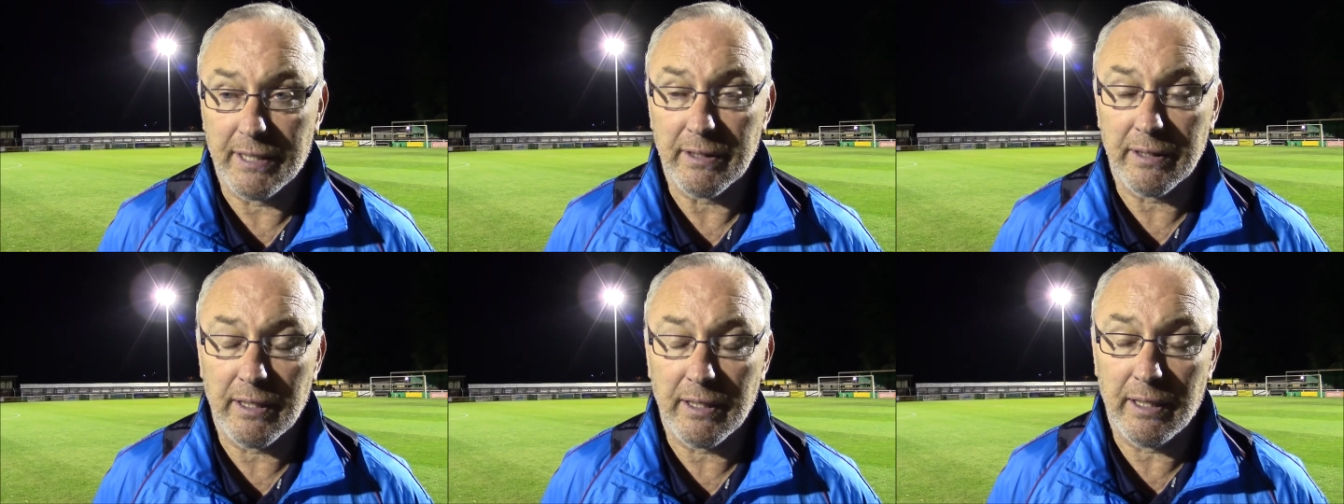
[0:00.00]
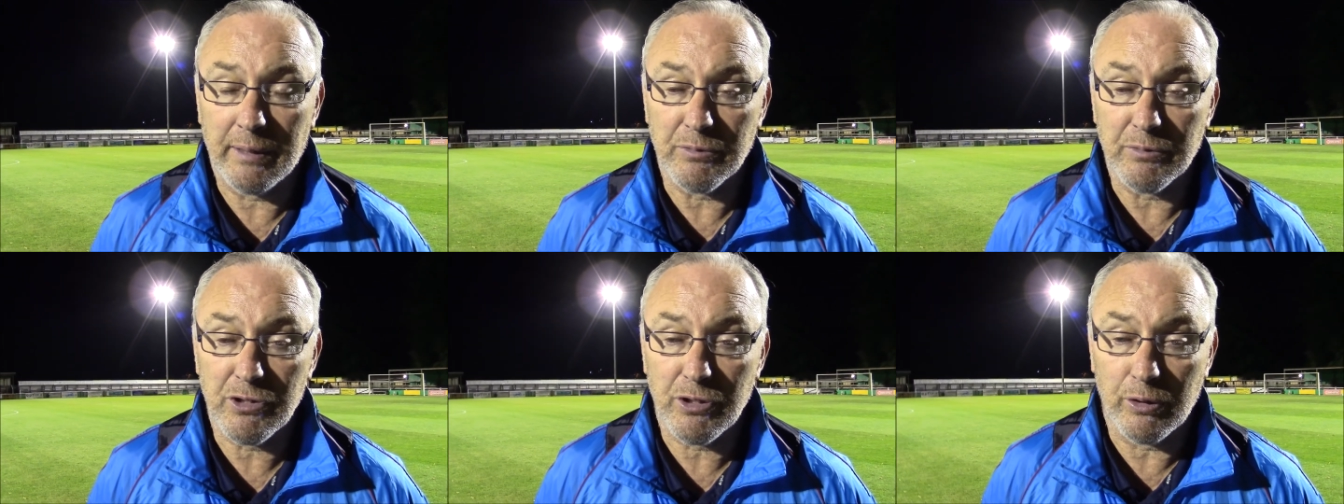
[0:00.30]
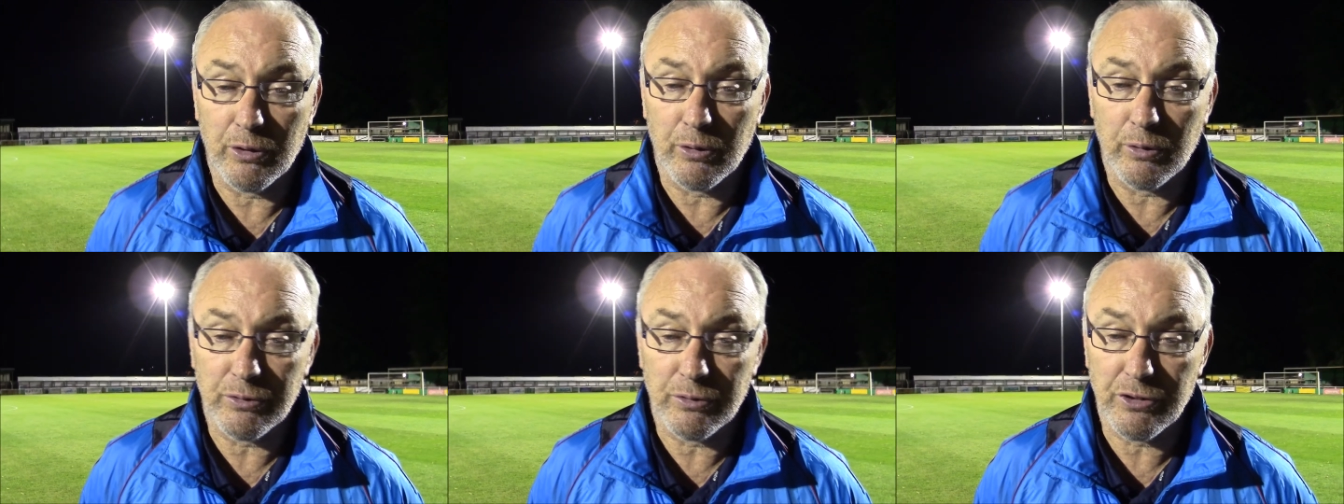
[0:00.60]
the game
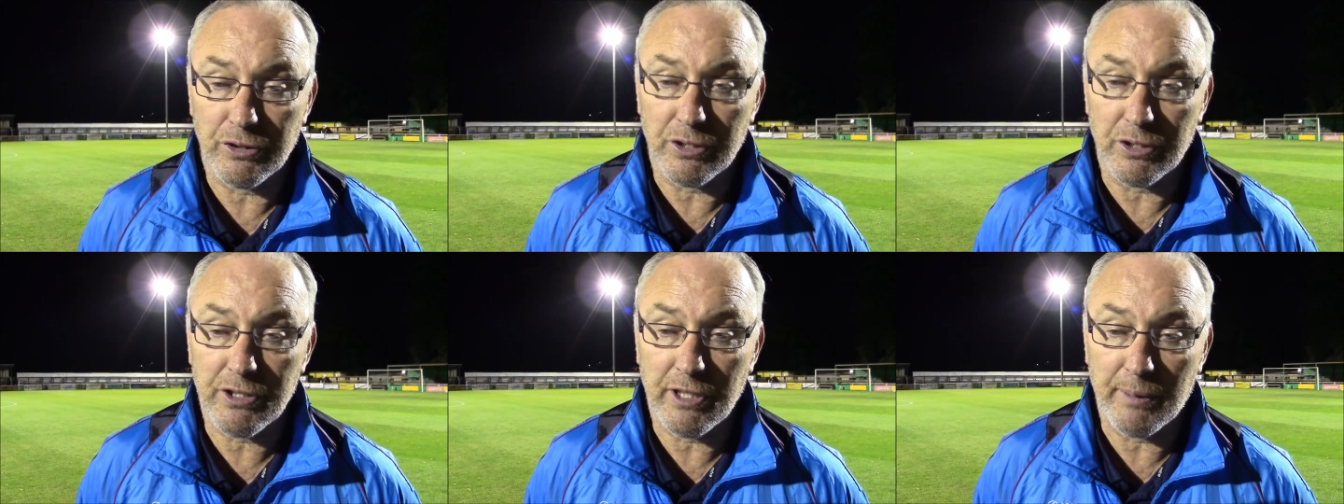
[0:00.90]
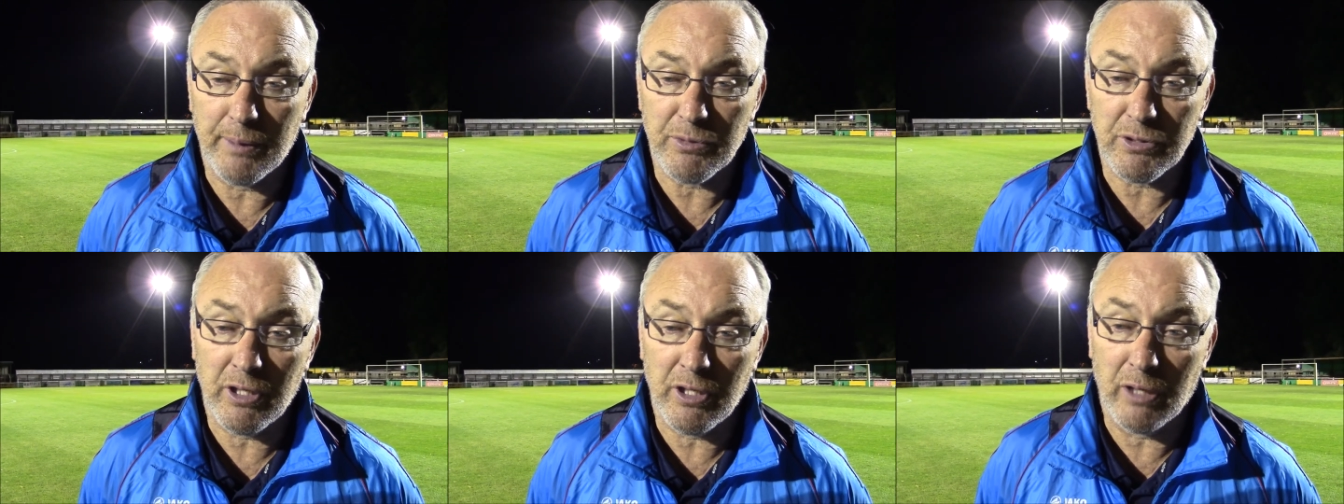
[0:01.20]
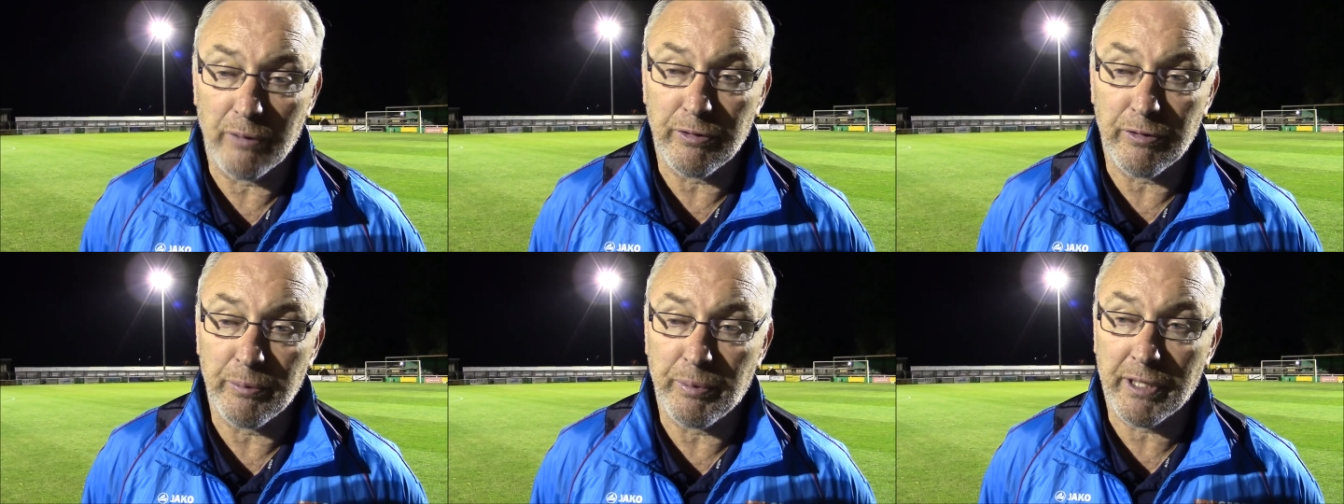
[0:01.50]
to the teams and
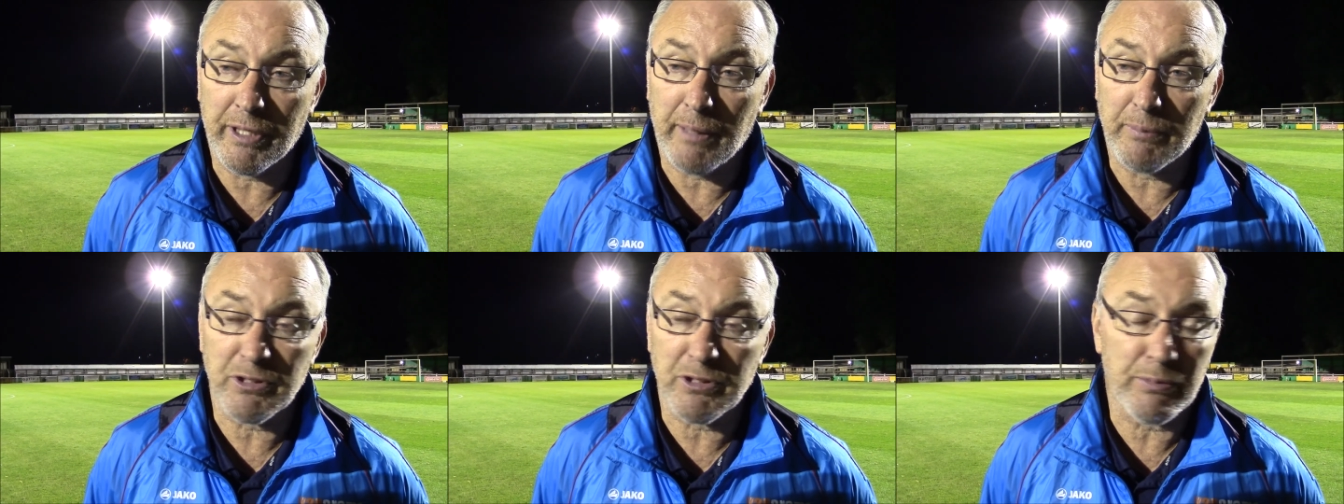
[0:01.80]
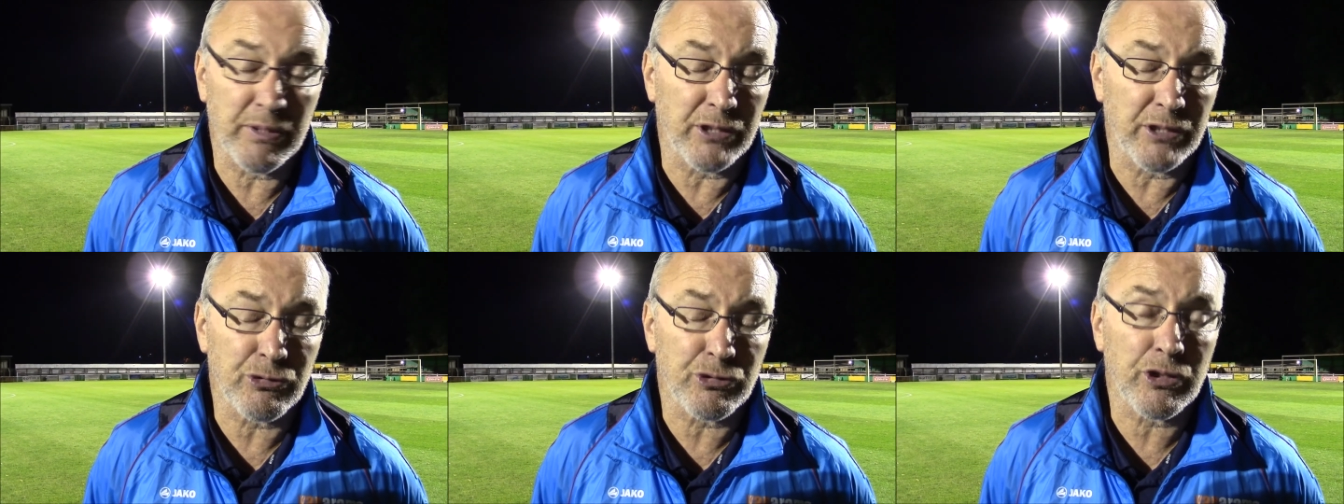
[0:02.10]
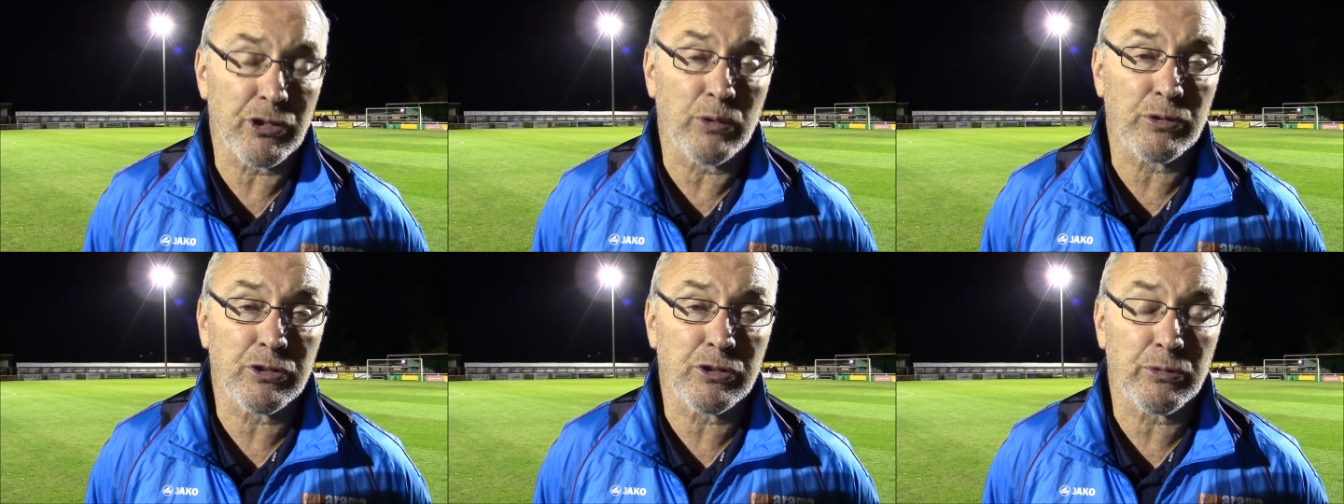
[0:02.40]
hopefully pick up as many
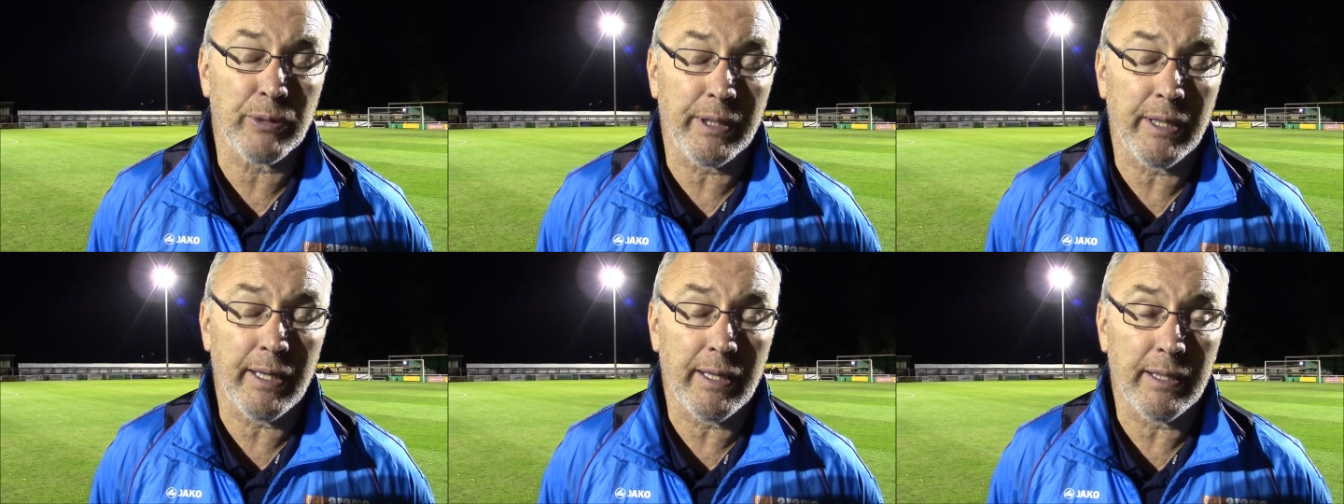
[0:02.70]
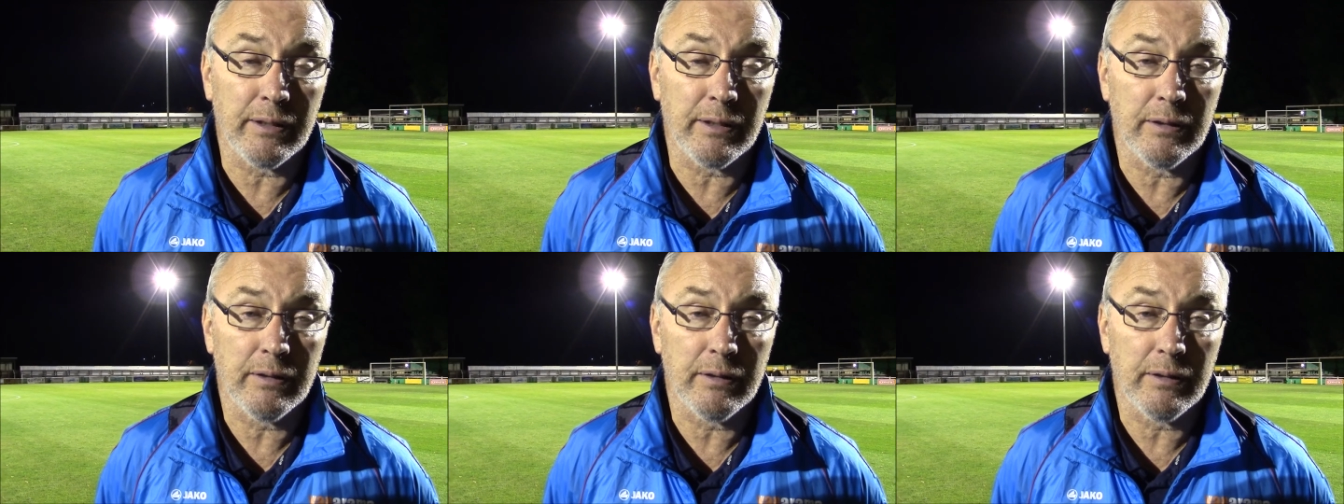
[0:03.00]
results as we can.